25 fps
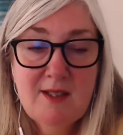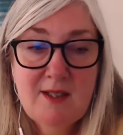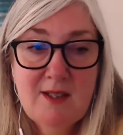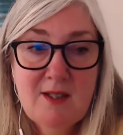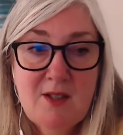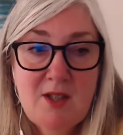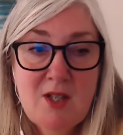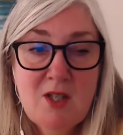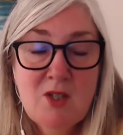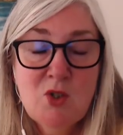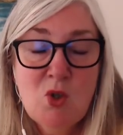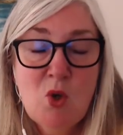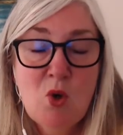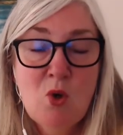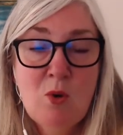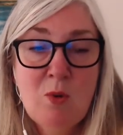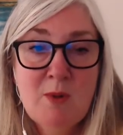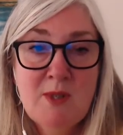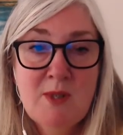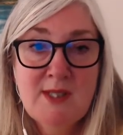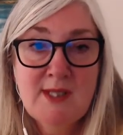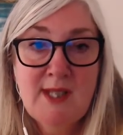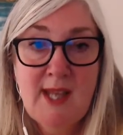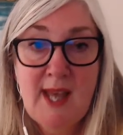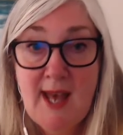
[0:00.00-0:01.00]
that is
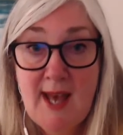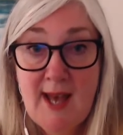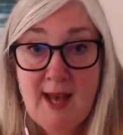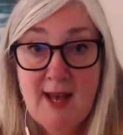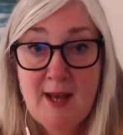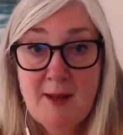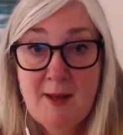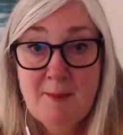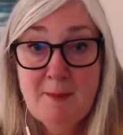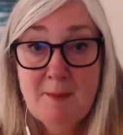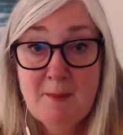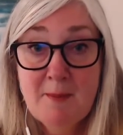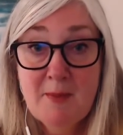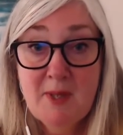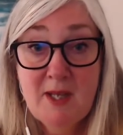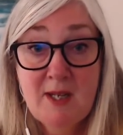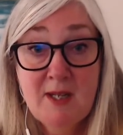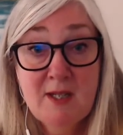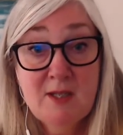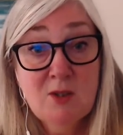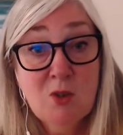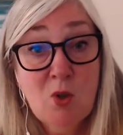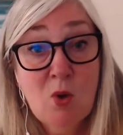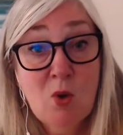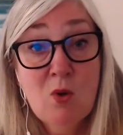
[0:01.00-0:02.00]
always calm and
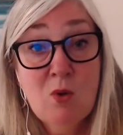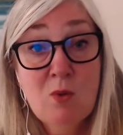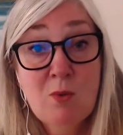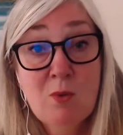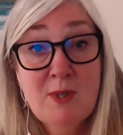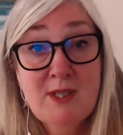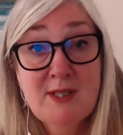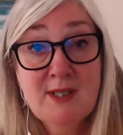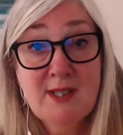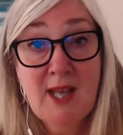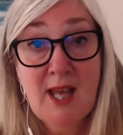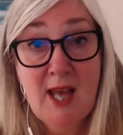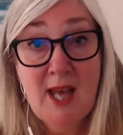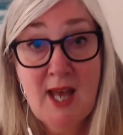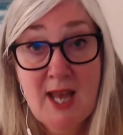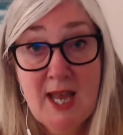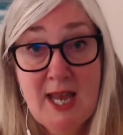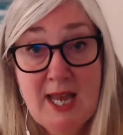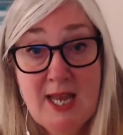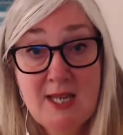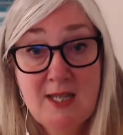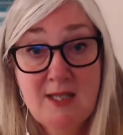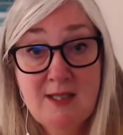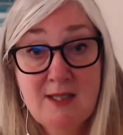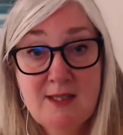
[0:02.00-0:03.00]
it's always
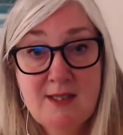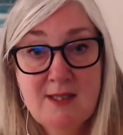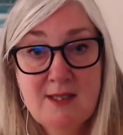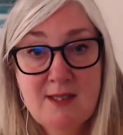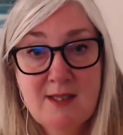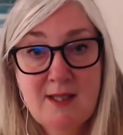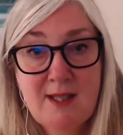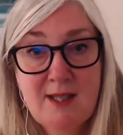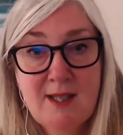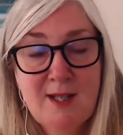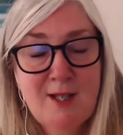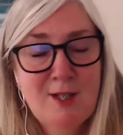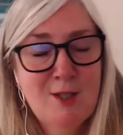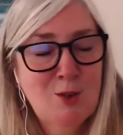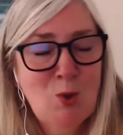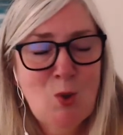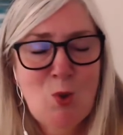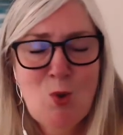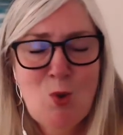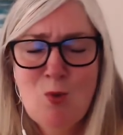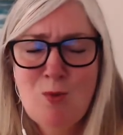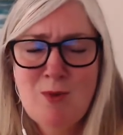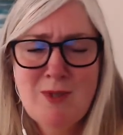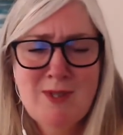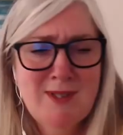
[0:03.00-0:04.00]
kind and it's
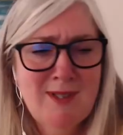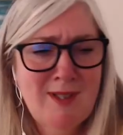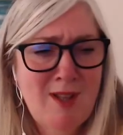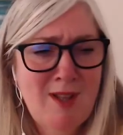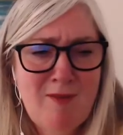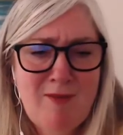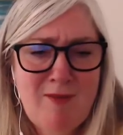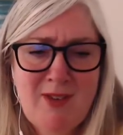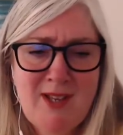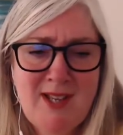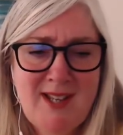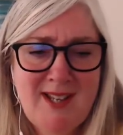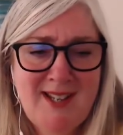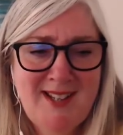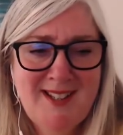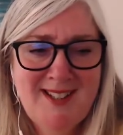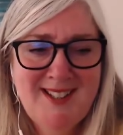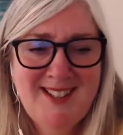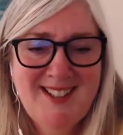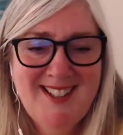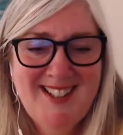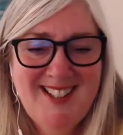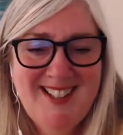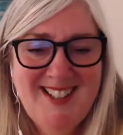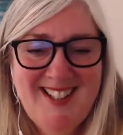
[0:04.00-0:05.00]
always loving.
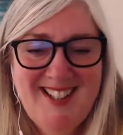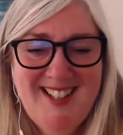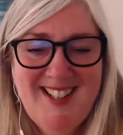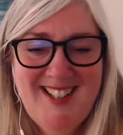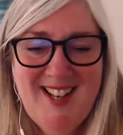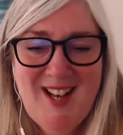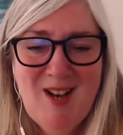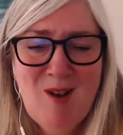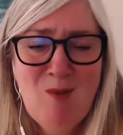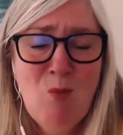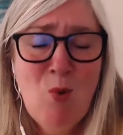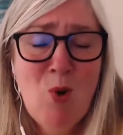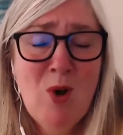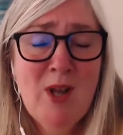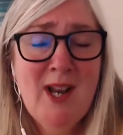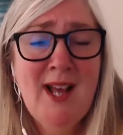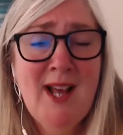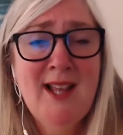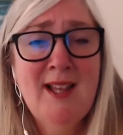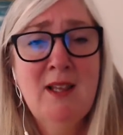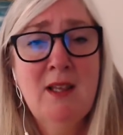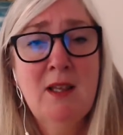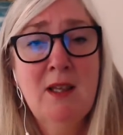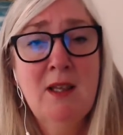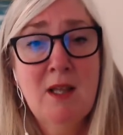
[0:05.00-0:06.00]
And what
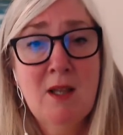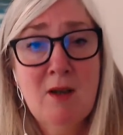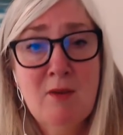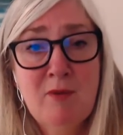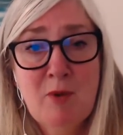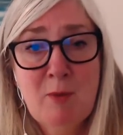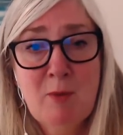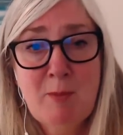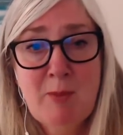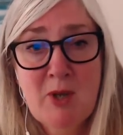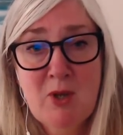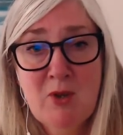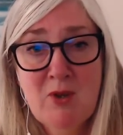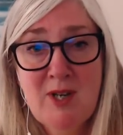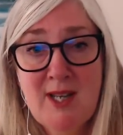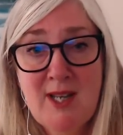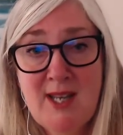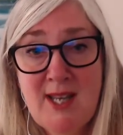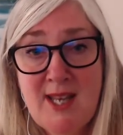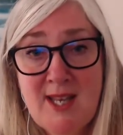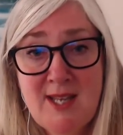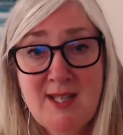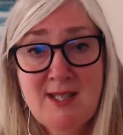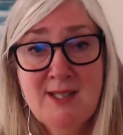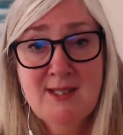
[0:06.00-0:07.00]
I love about it
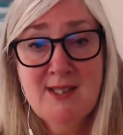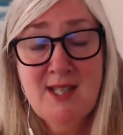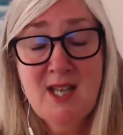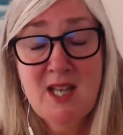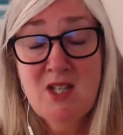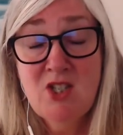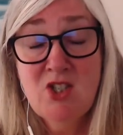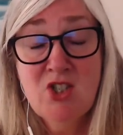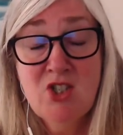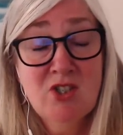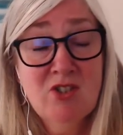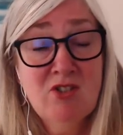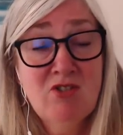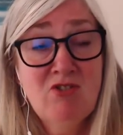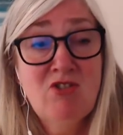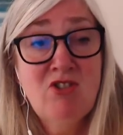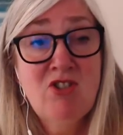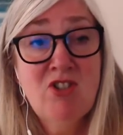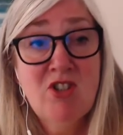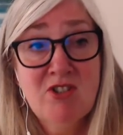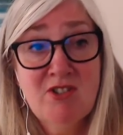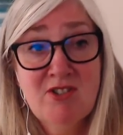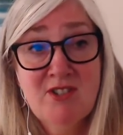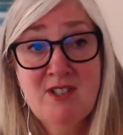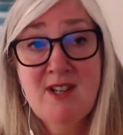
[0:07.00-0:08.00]
is it just
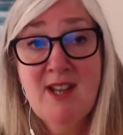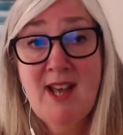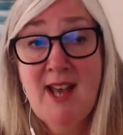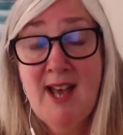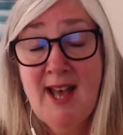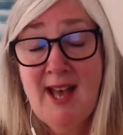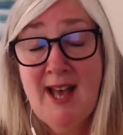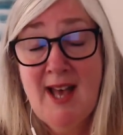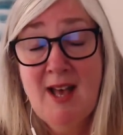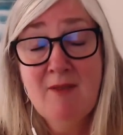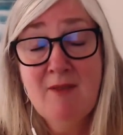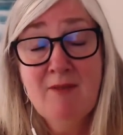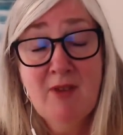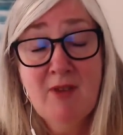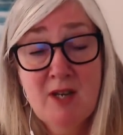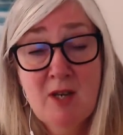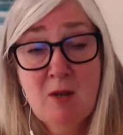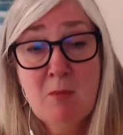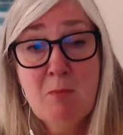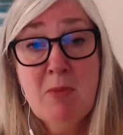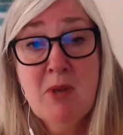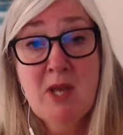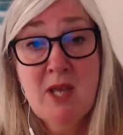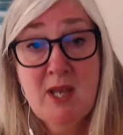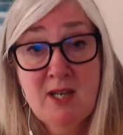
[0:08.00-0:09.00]
doesn't have an
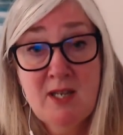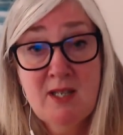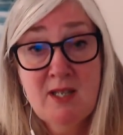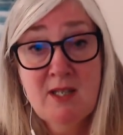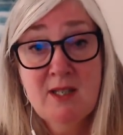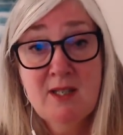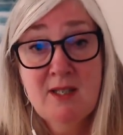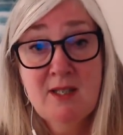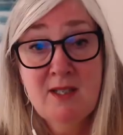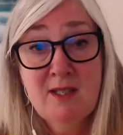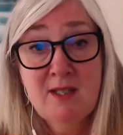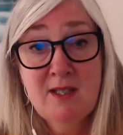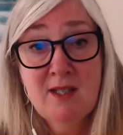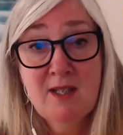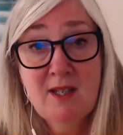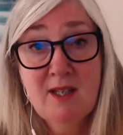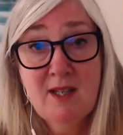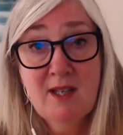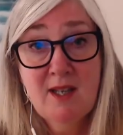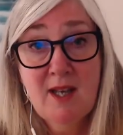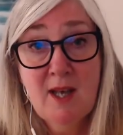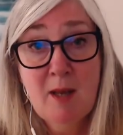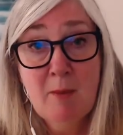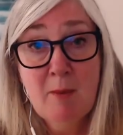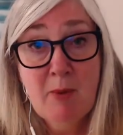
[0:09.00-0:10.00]
opinion
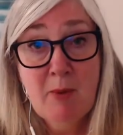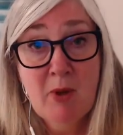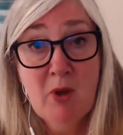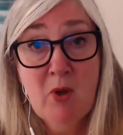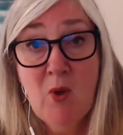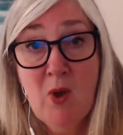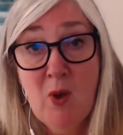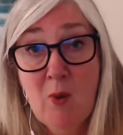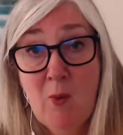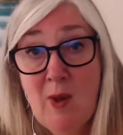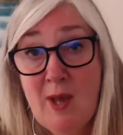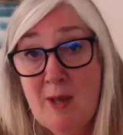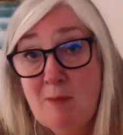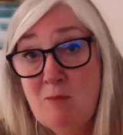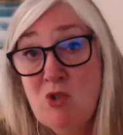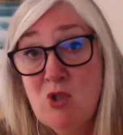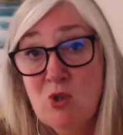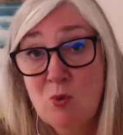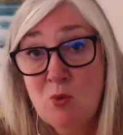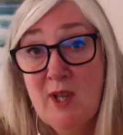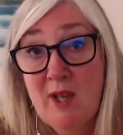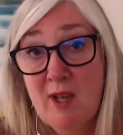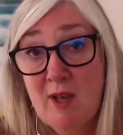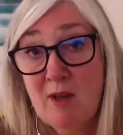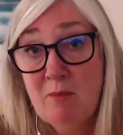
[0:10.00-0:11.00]
about how I'm
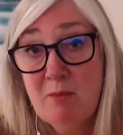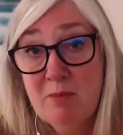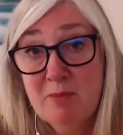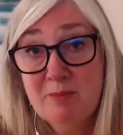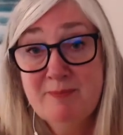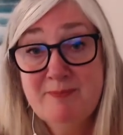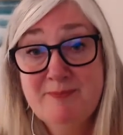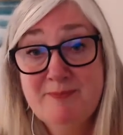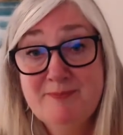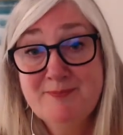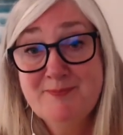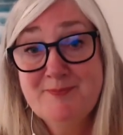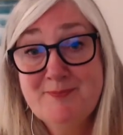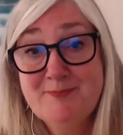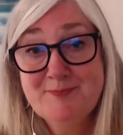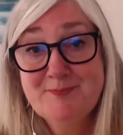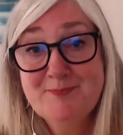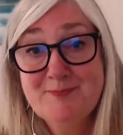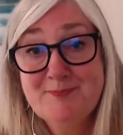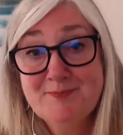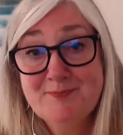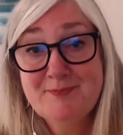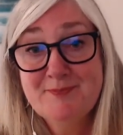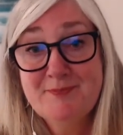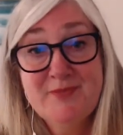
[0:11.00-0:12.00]
showing up.
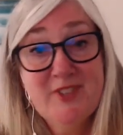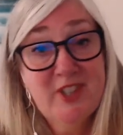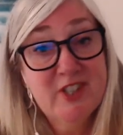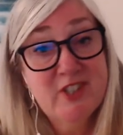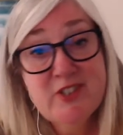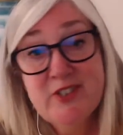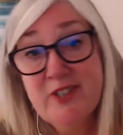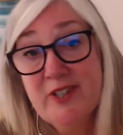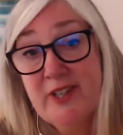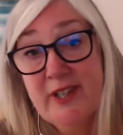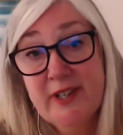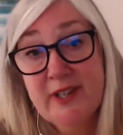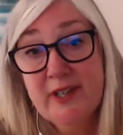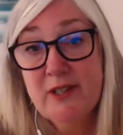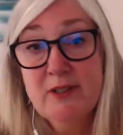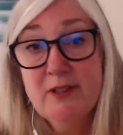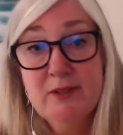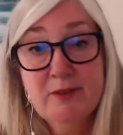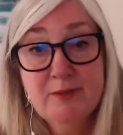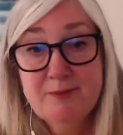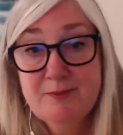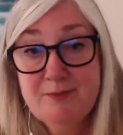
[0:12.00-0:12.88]
Doesn't care.